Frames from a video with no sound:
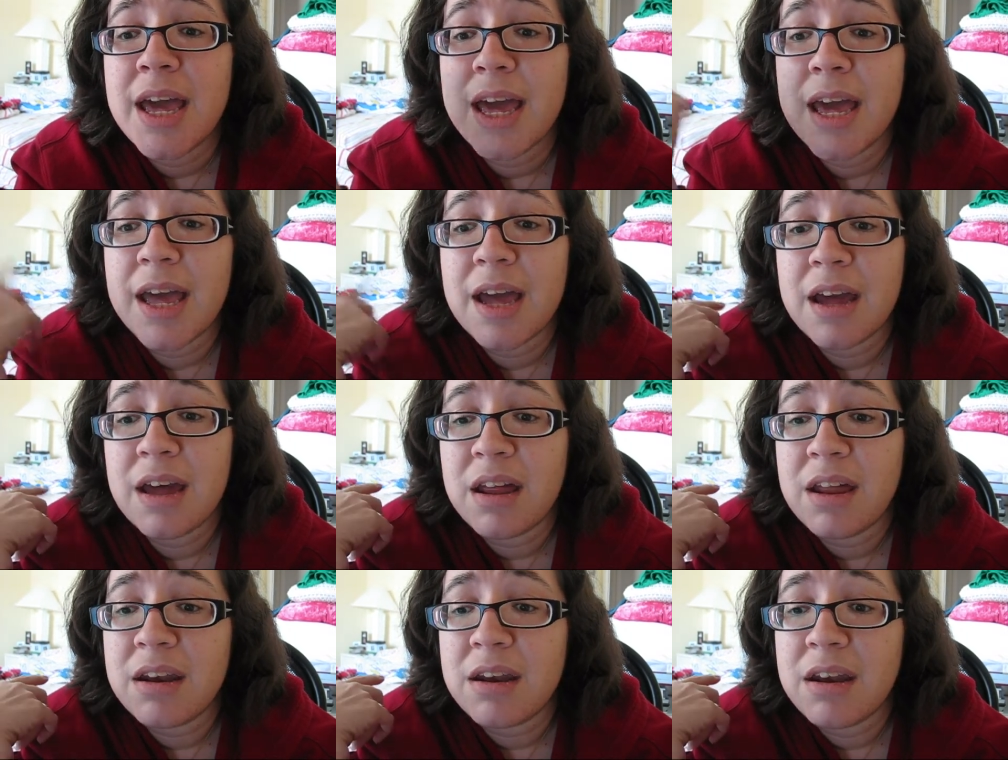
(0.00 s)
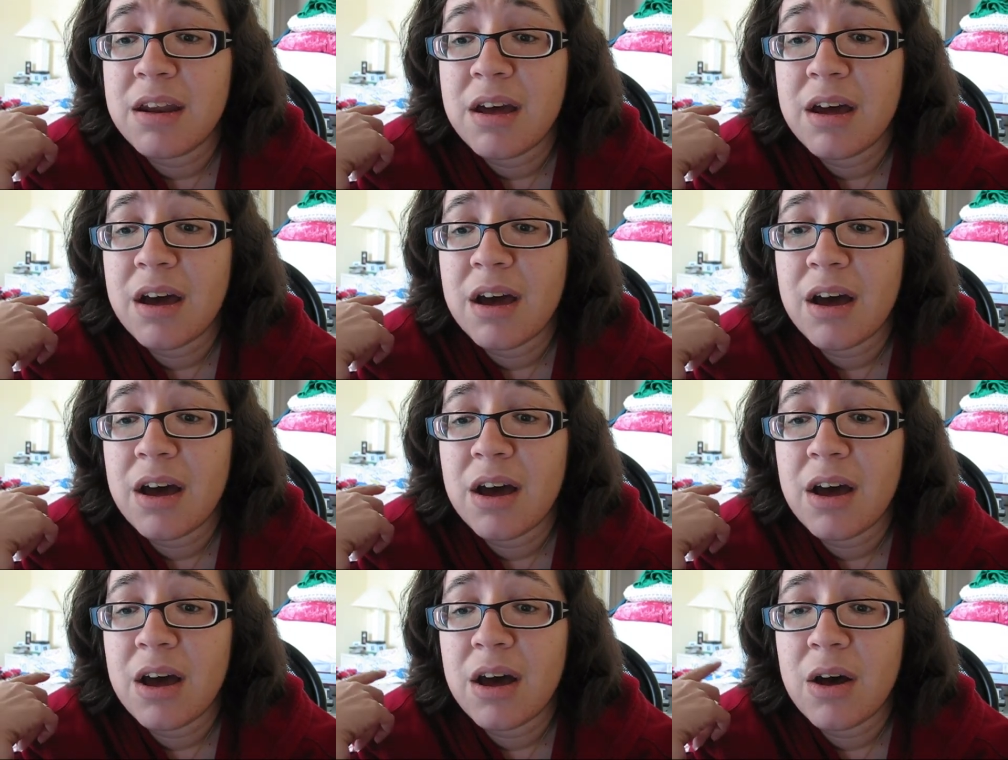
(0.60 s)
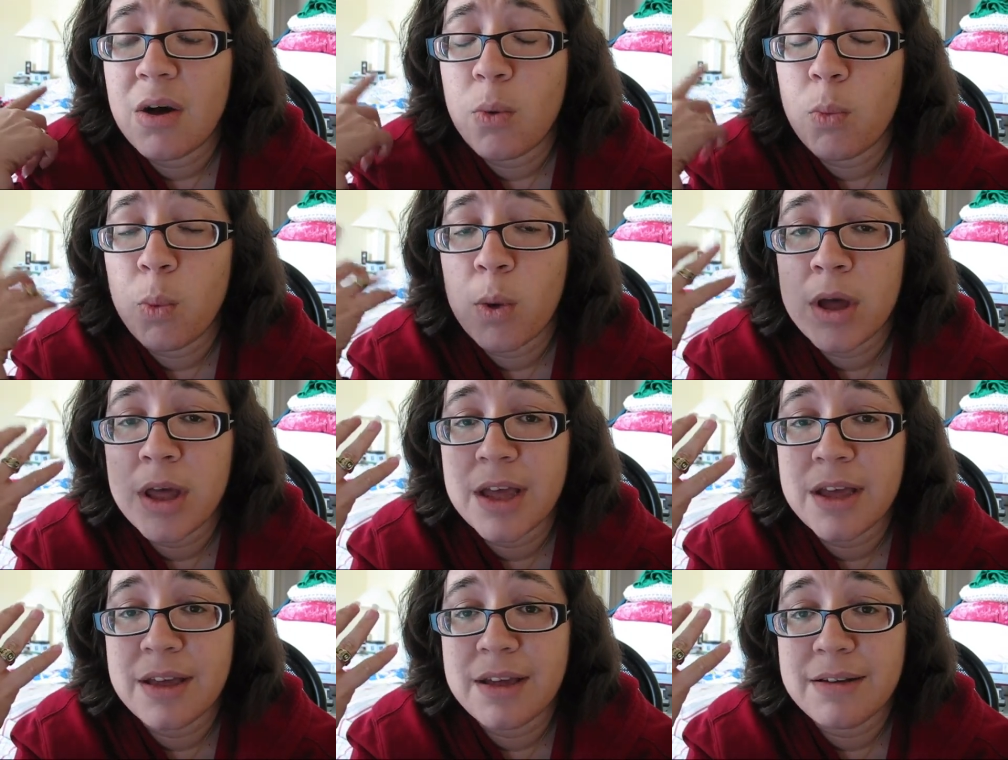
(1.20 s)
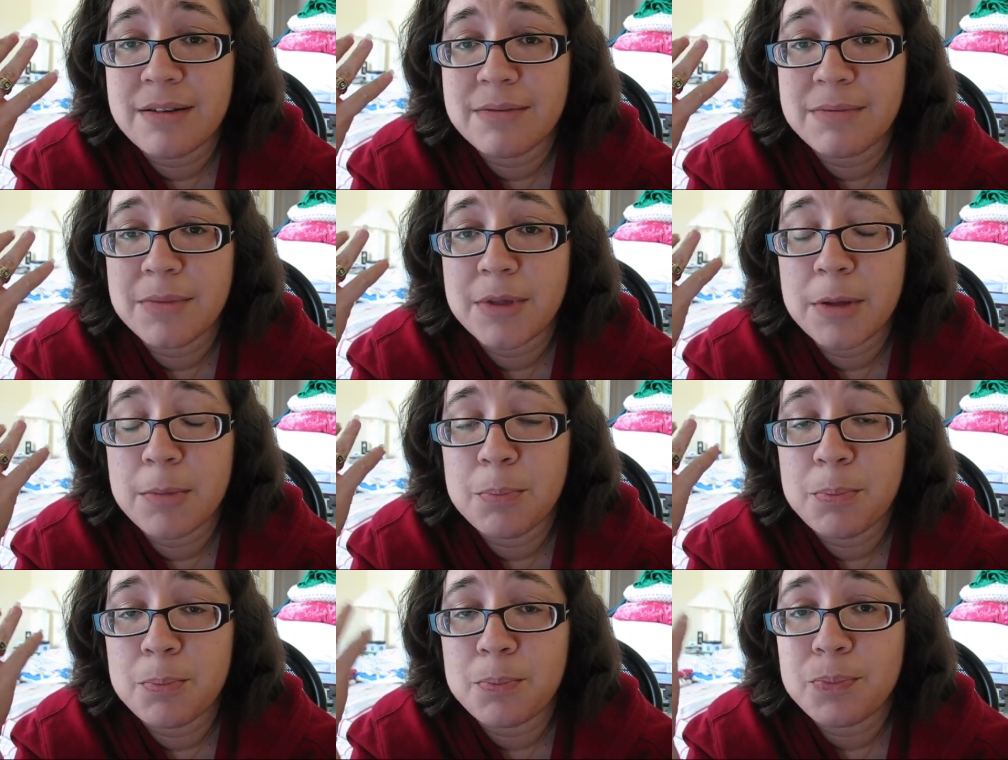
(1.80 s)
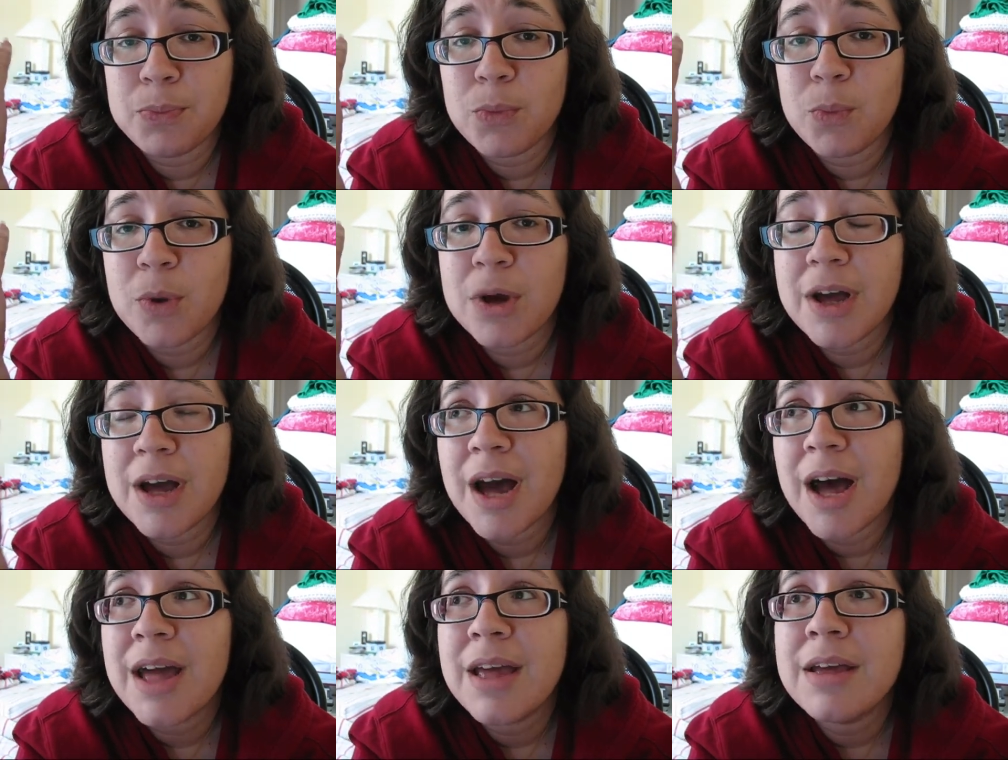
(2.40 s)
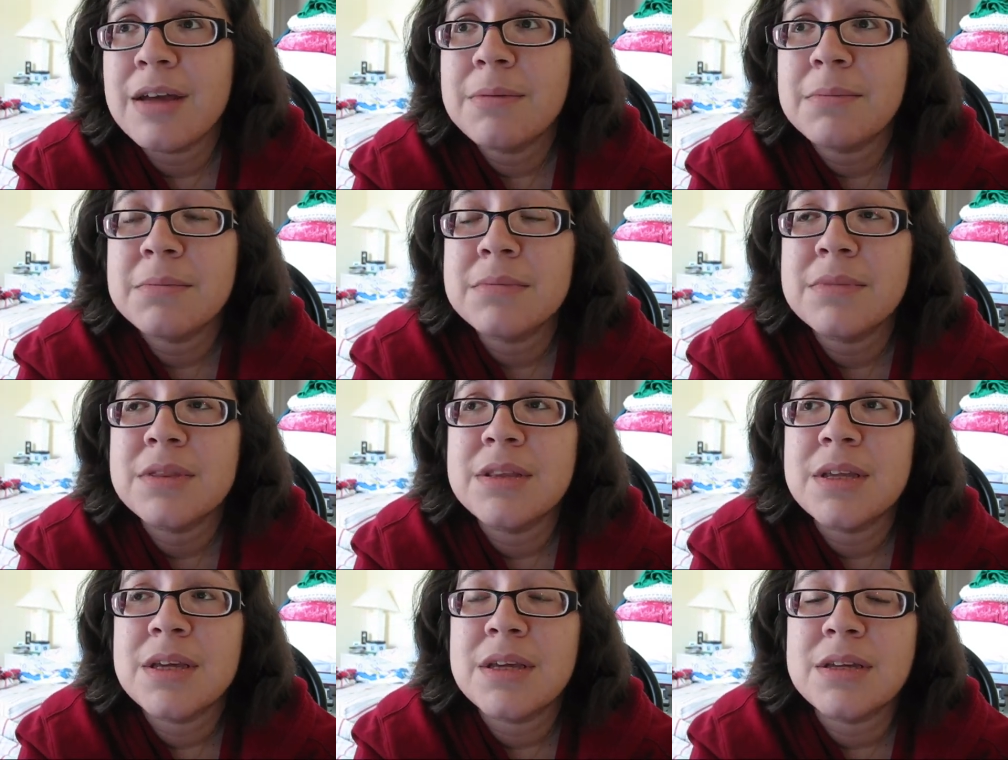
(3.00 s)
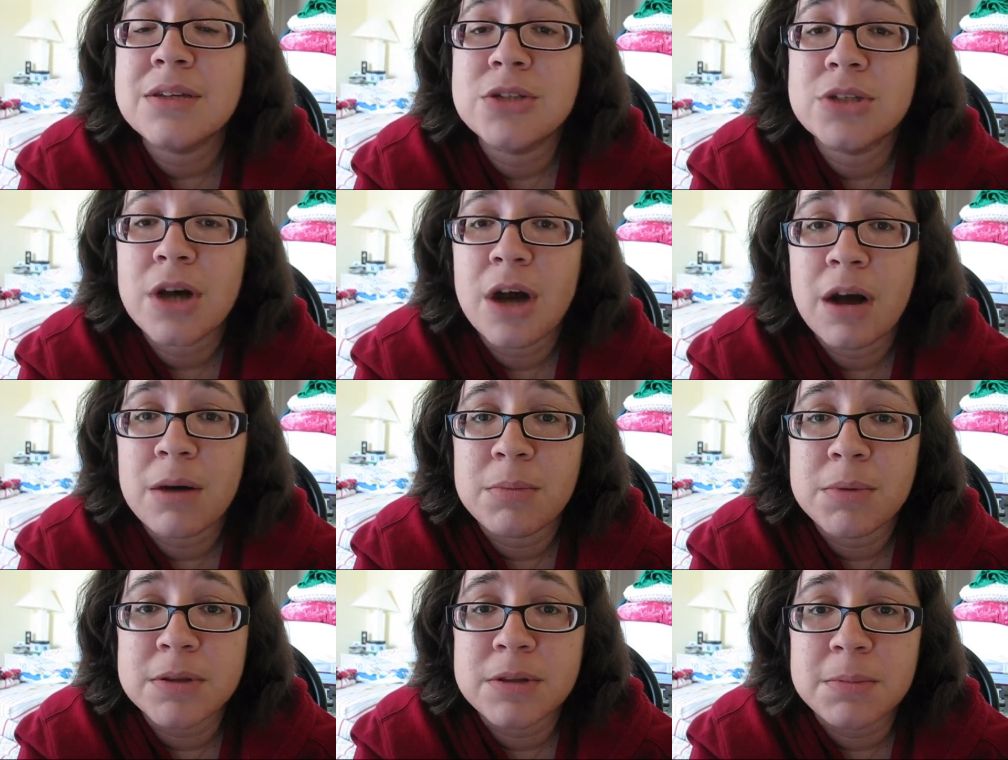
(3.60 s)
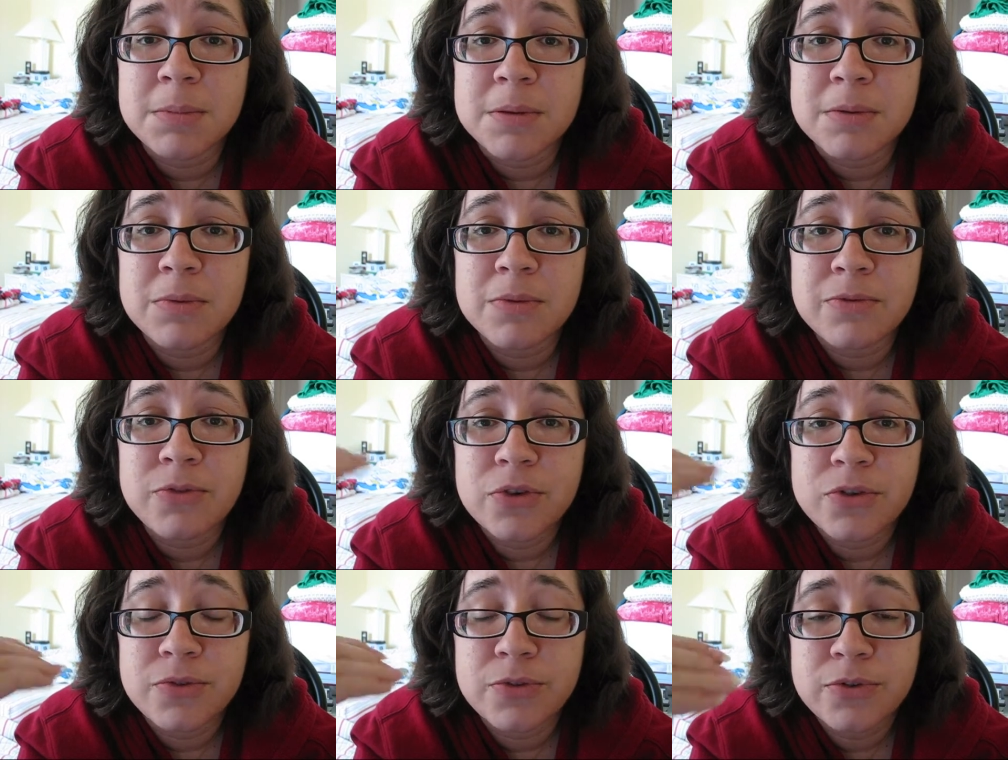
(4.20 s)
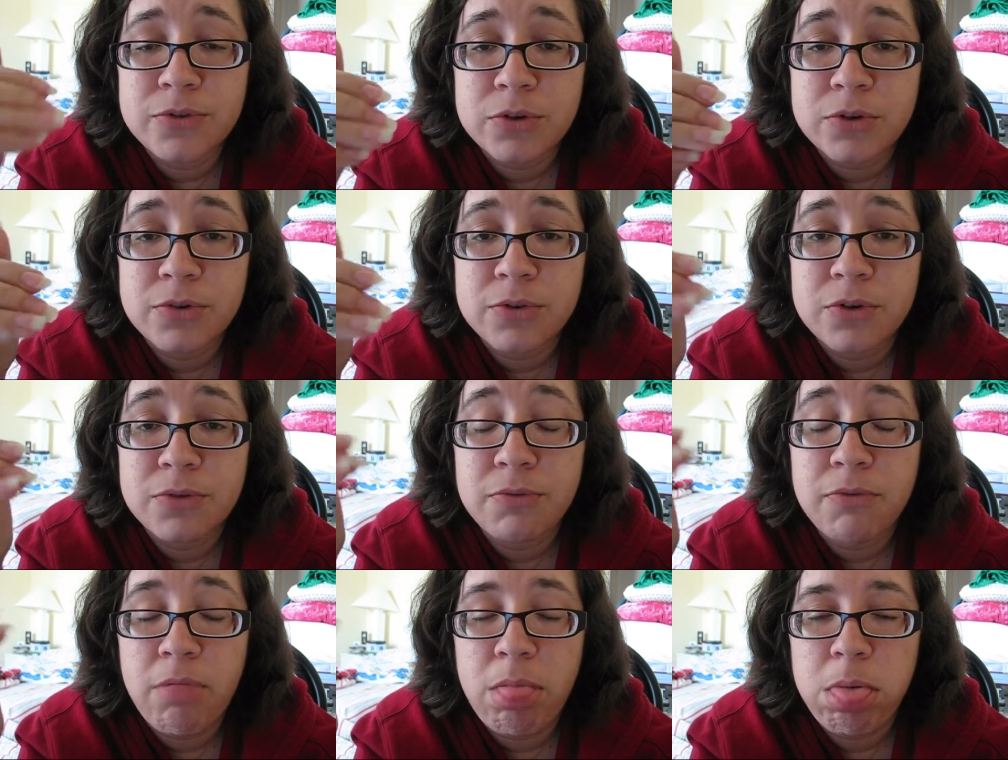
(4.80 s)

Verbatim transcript: And what what got him the job with the for, for, for,